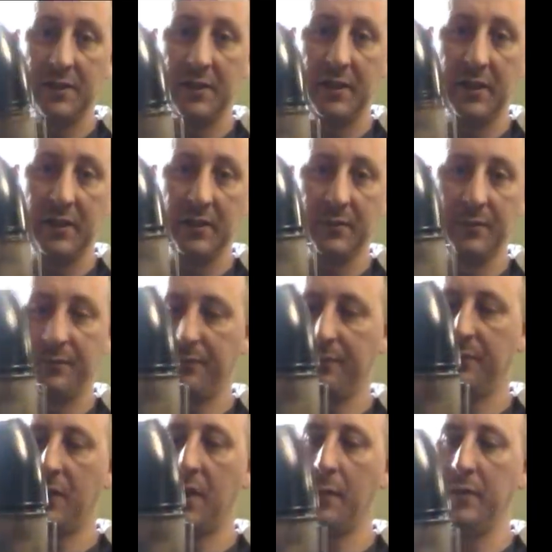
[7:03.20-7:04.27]
It's the
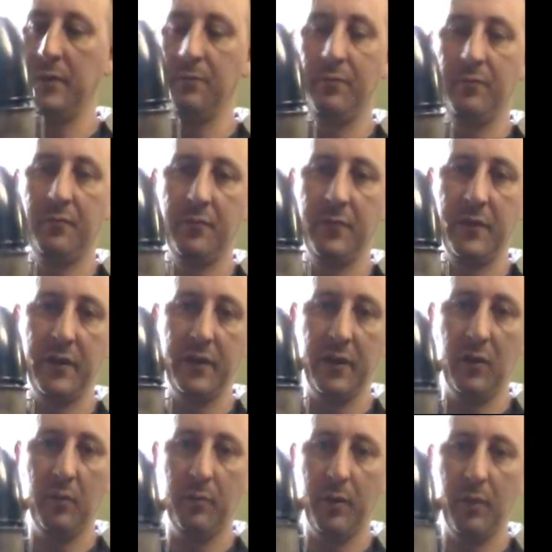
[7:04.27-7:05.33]

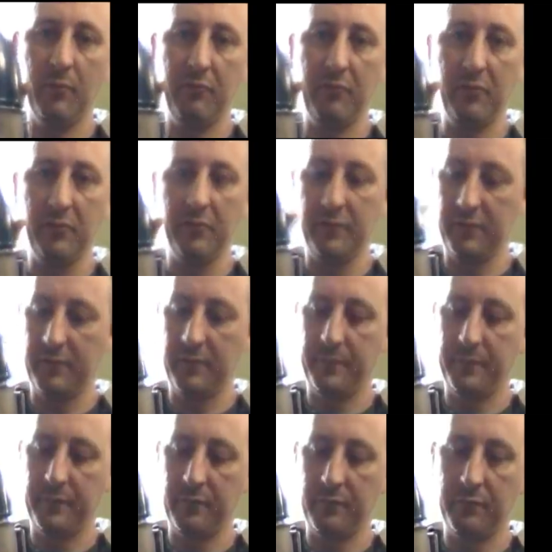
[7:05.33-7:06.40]
old
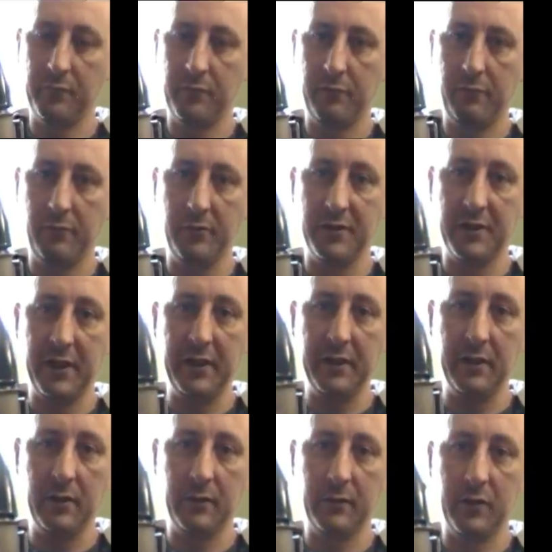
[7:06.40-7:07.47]
bomb-proof
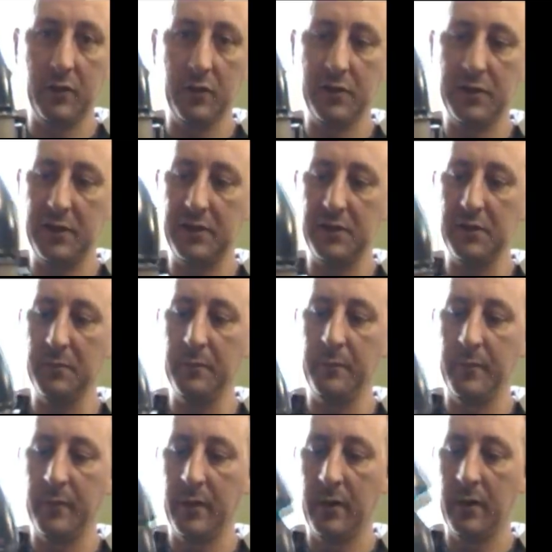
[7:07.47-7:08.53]
Crusader cook
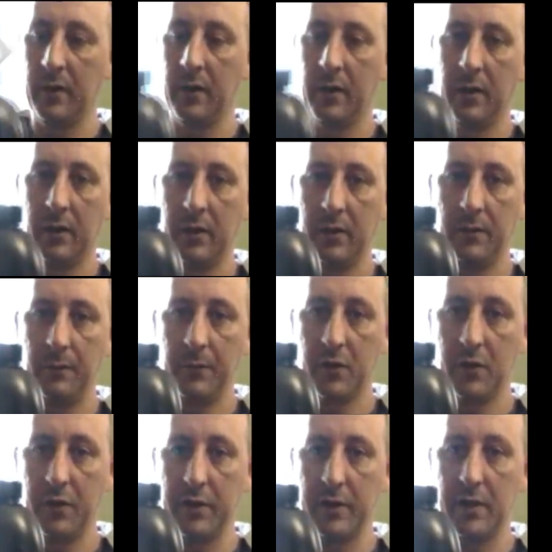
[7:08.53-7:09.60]
system.
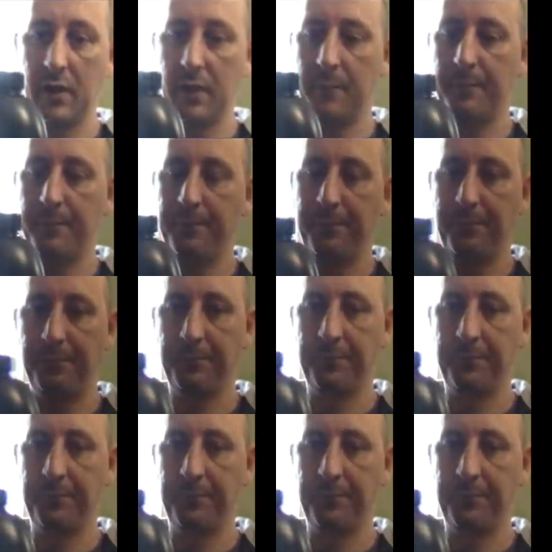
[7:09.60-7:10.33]
You've got your cup,